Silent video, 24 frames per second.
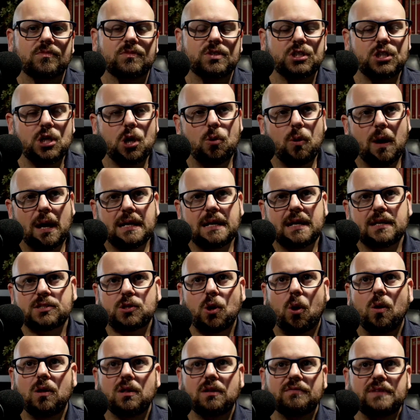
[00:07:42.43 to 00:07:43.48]
So I
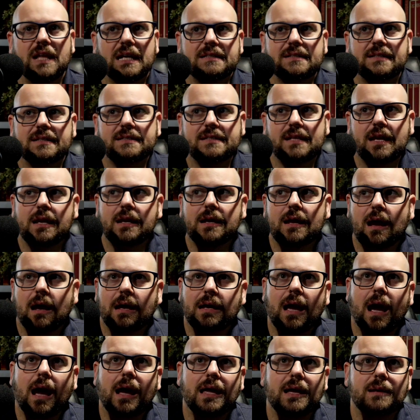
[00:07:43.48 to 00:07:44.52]
guess all of that to say,
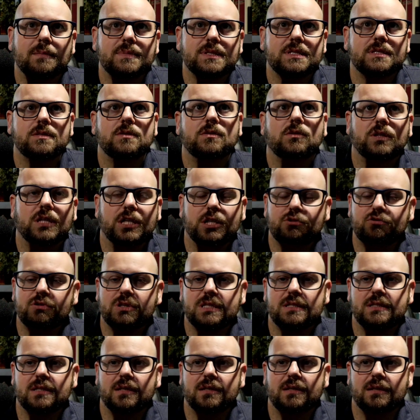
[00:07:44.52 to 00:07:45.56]
I am still
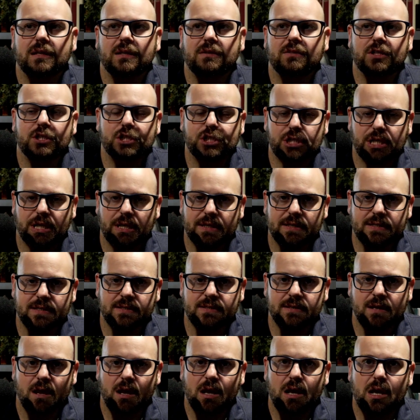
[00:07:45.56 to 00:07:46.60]
interested in the
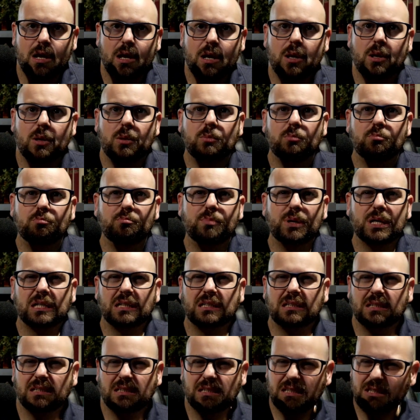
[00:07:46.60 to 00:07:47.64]
chase, but
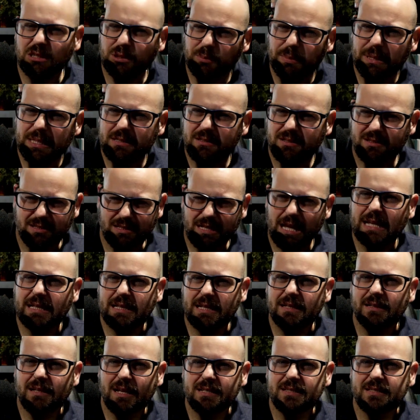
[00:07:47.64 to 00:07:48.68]
a little bit
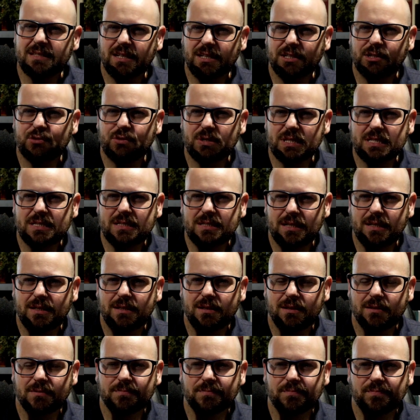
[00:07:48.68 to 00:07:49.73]
slightly less
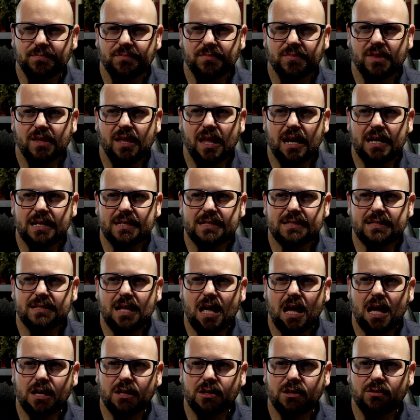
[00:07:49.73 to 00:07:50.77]
interested that it's
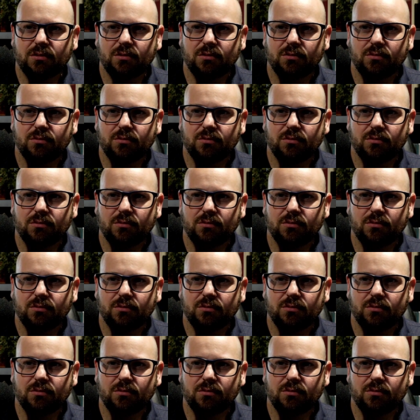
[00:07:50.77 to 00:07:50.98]
not